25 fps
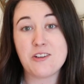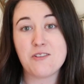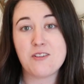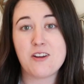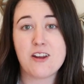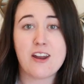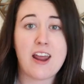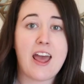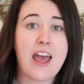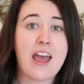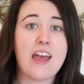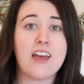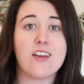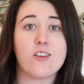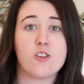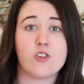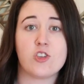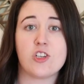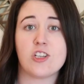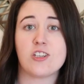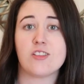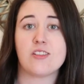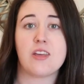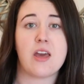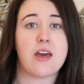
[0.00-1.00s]
do today is
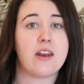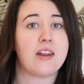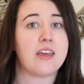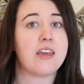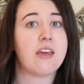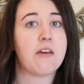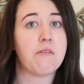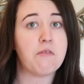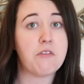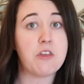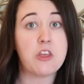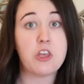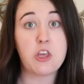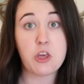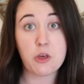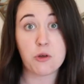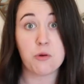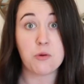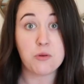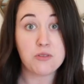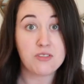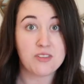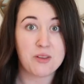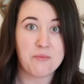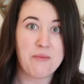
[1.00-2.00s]
just gonna give
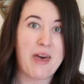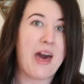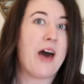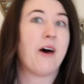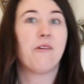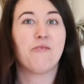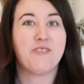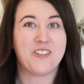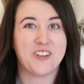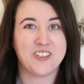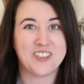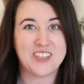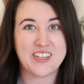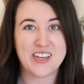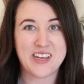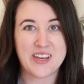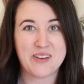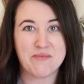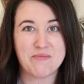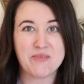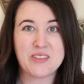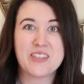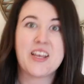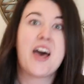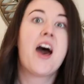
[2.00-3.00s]
you some helpful
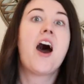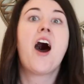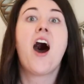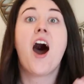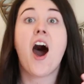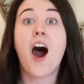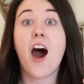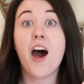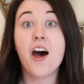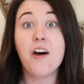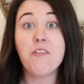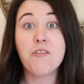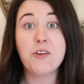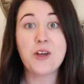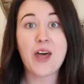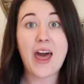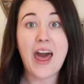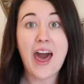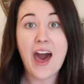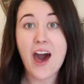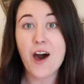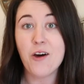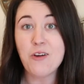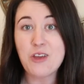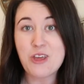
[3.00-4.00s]
tips of
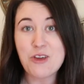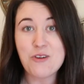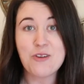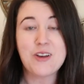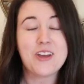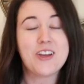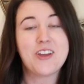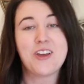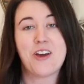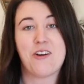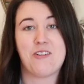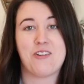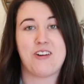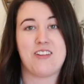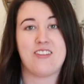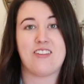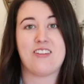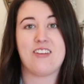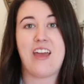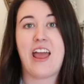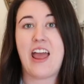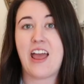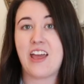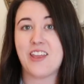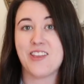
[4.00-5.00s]
how you can go to
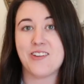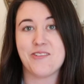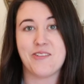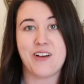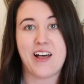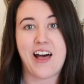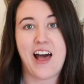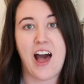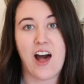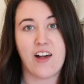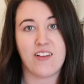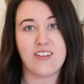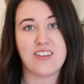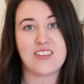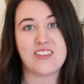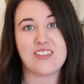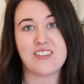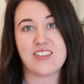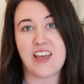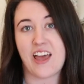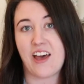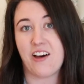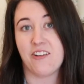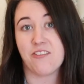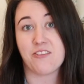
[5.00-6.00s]
the annual outlet
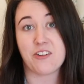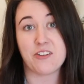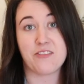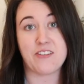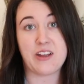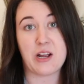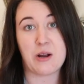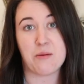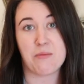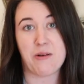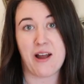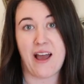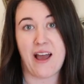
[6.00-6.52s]
sale for Vera